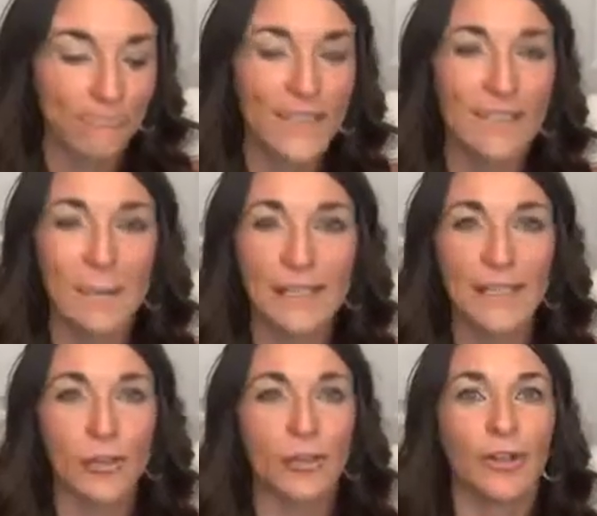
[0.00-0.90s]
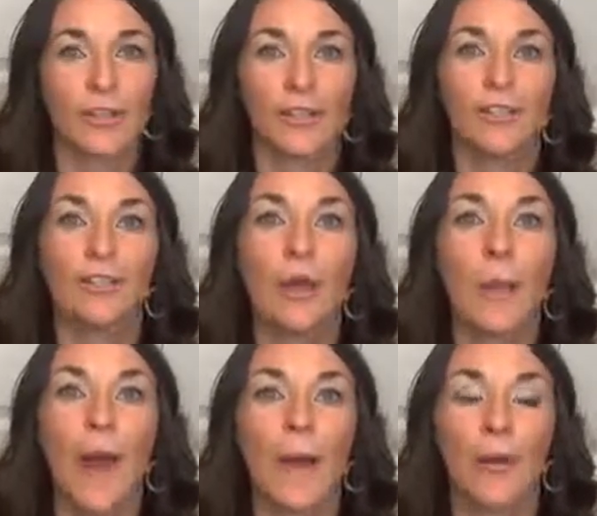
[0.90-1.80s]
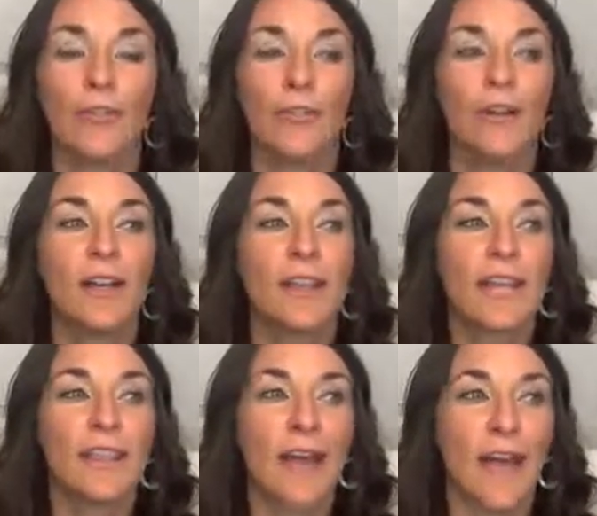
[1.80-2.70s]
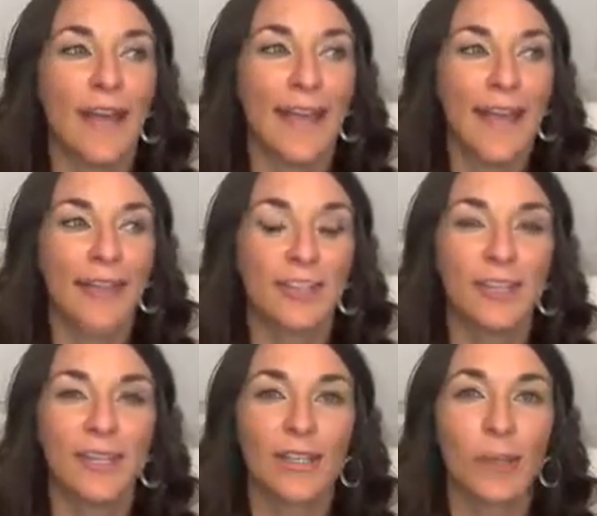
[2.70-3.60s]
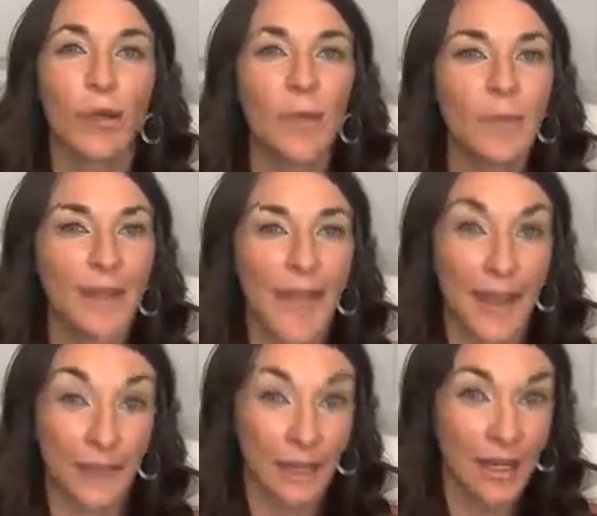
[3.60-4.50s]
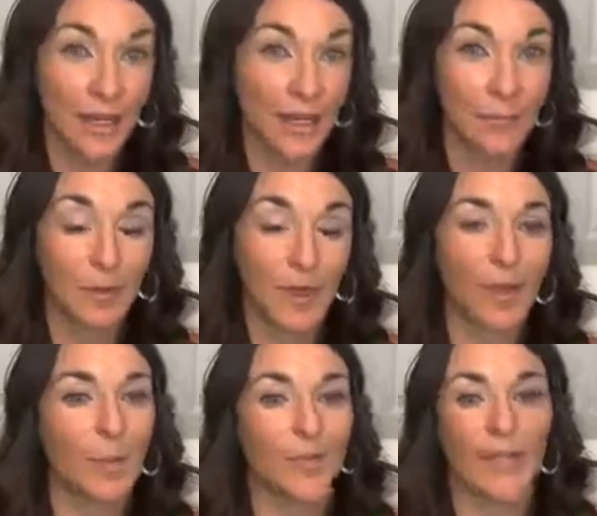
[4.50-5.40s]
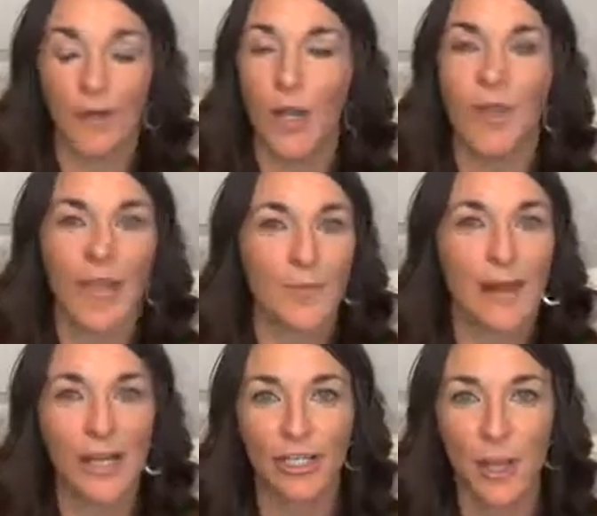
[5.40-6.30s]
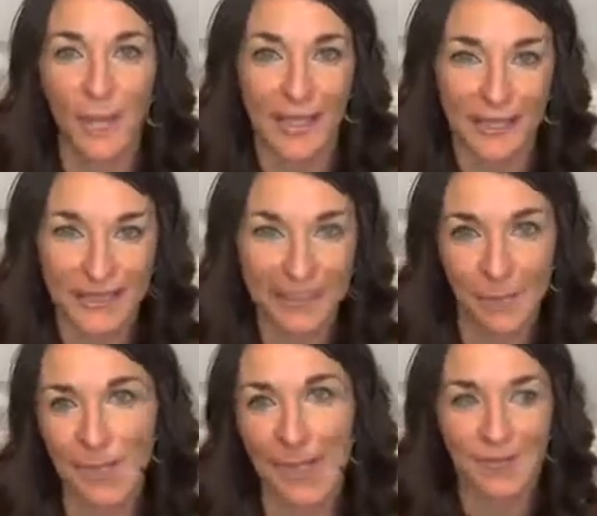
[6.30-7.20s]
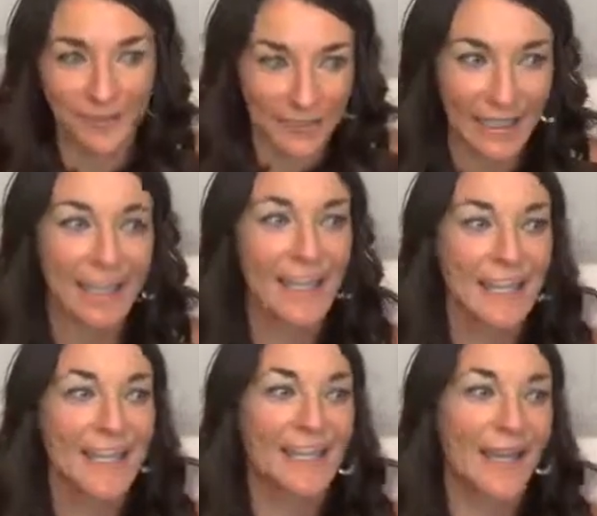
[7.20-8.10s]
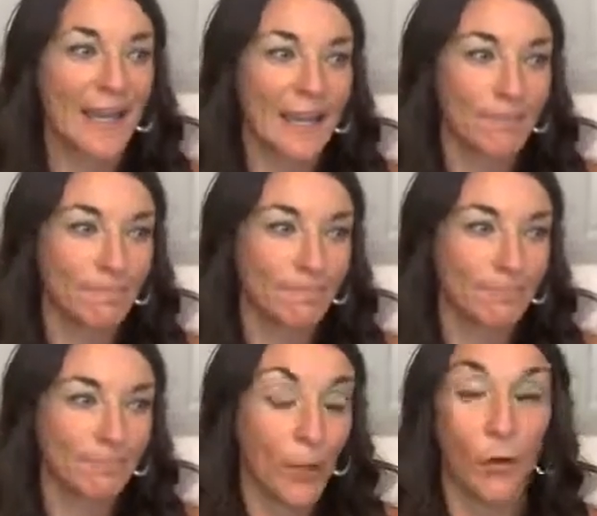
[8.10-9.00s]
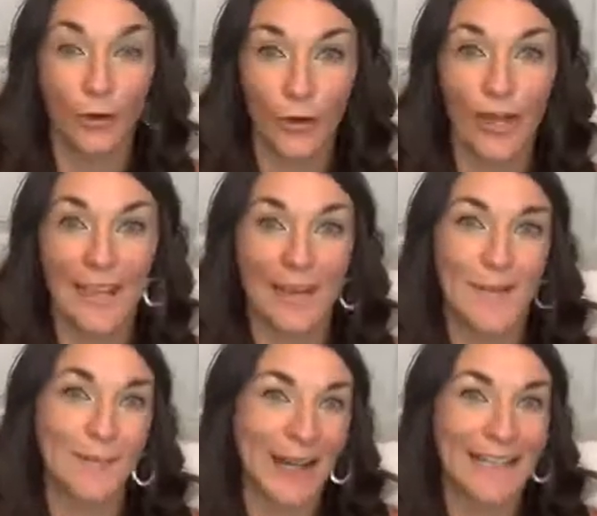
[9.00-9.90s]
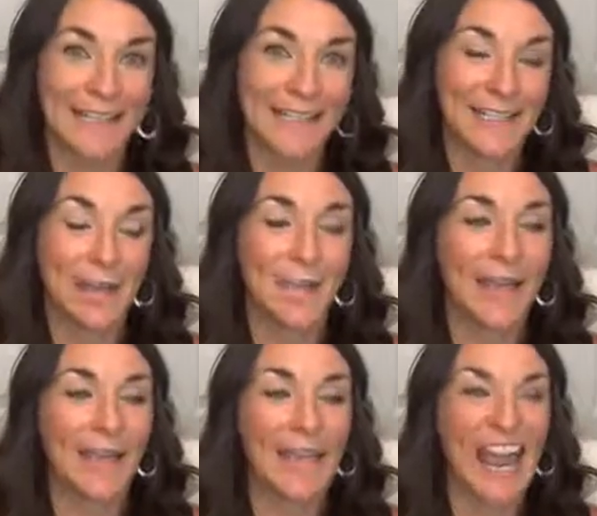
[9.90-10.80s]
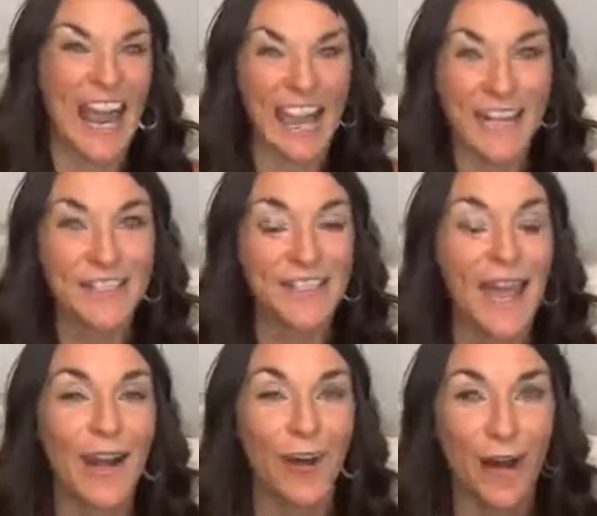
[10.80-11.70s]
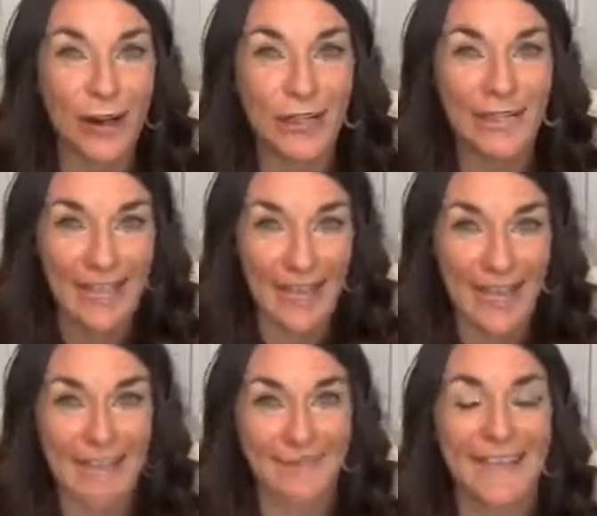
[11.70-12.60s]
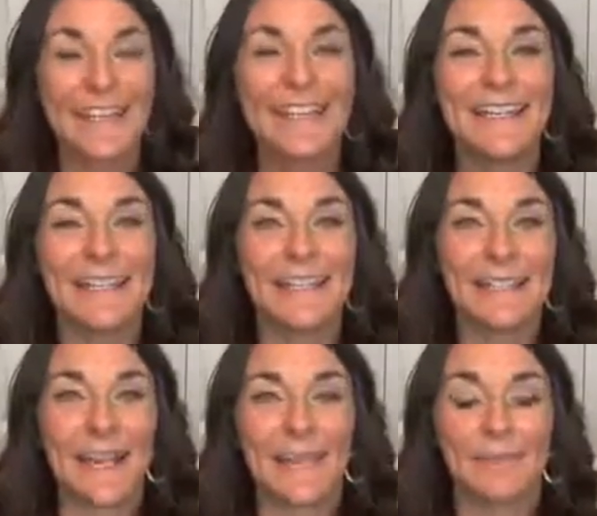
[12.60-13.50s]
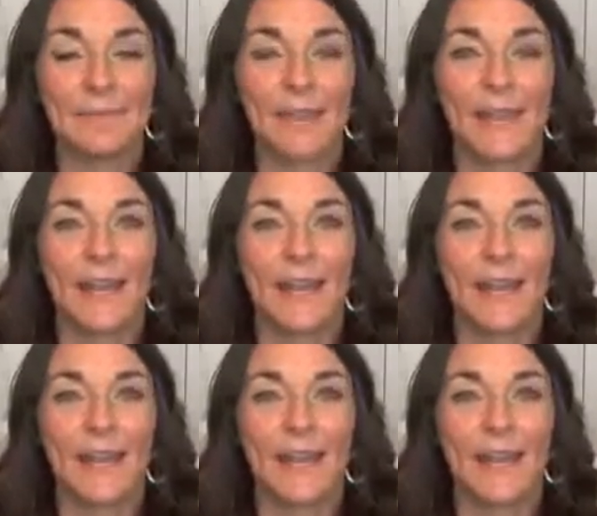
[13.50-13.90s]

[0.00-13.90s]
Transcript: somebody said earlier, it's so powerful that actually normally after I unplug, I'm like, okay, I'm ready to jump back in. I'm kind of like over it and I'm ready to jump back in. I actually had a hard time this time,